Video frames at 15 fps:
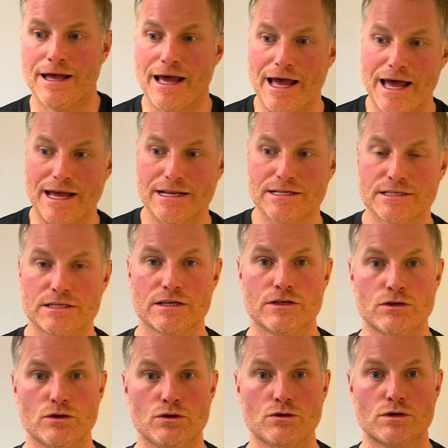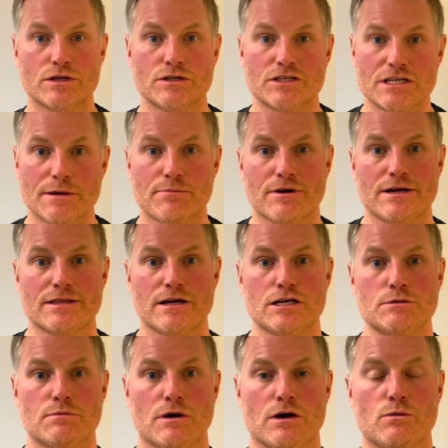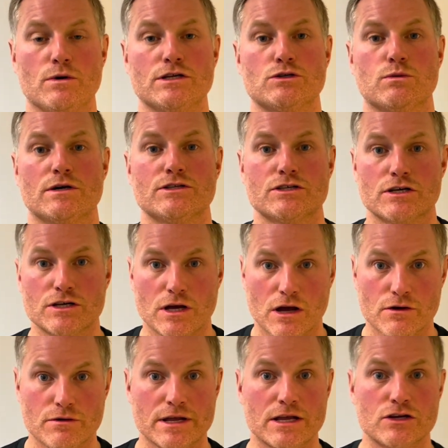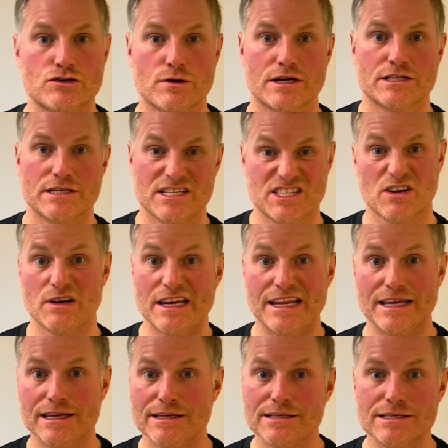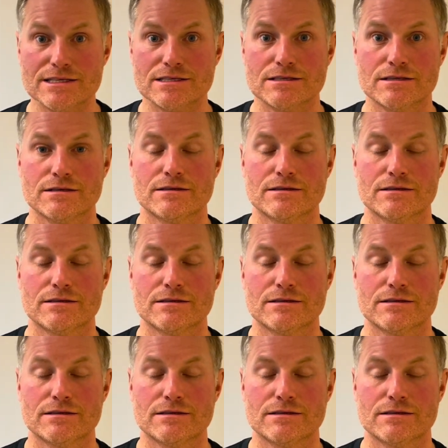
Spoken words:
and you can separate those by which ones are interested, so leads.